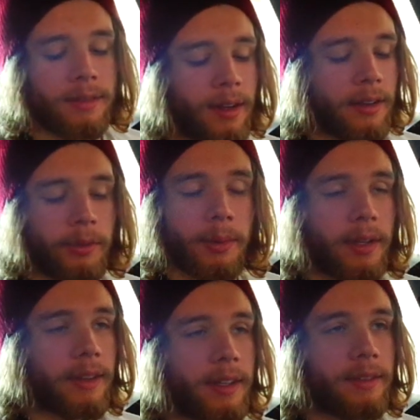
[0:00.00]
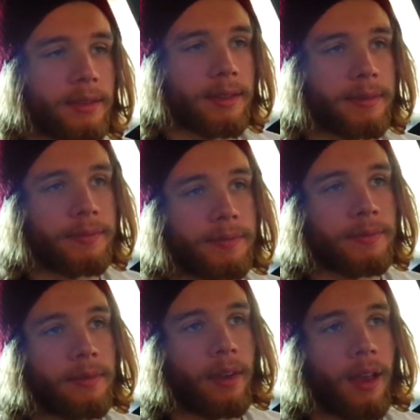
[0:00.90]
not everybody lives.
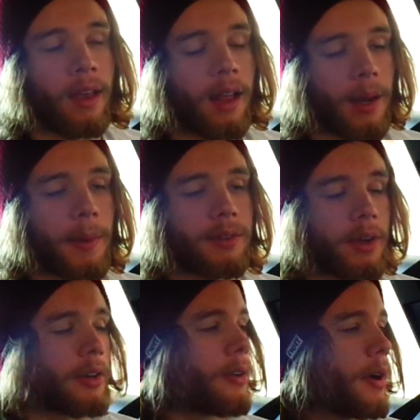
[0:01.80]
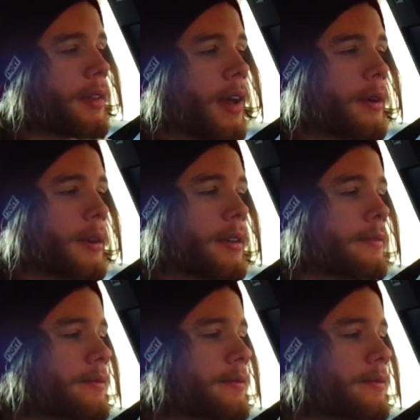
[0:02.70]
And I'd much rather go out that way.